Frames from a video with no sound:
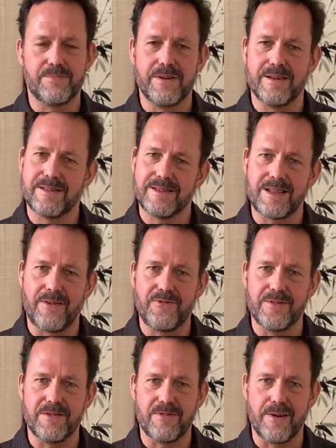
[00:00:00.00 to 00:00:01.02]
but it's
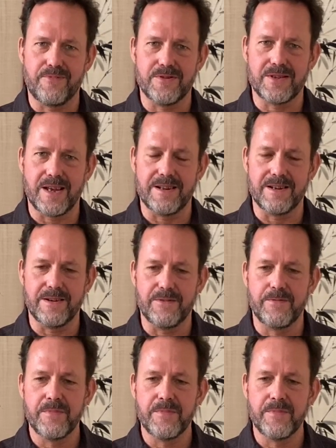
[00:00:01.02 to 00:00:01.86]
definitely representative.